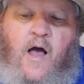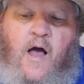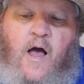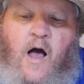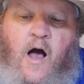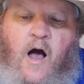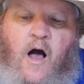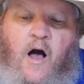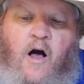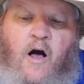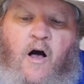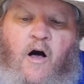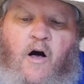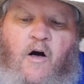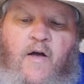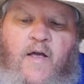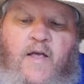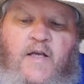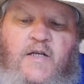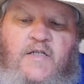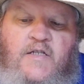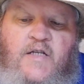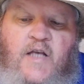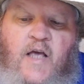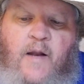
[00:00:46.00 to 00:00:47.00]
All
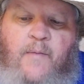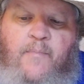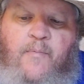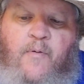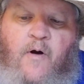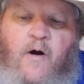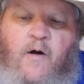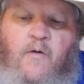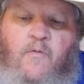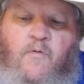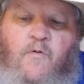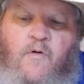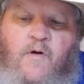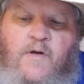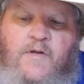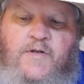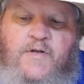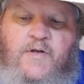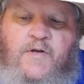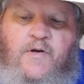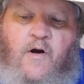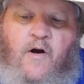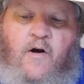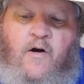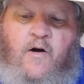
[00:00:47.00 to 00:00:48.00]
his set-apart
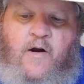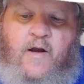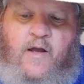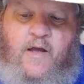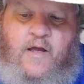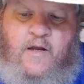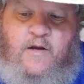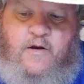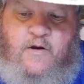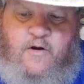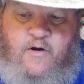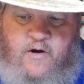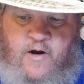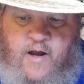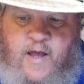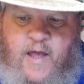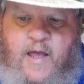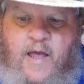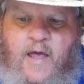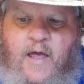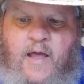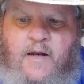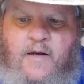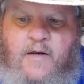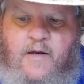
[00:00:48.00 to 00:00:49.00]
ones are in your
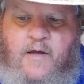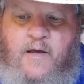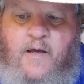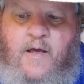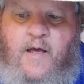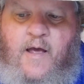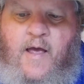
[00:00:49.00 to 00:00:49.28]
hand,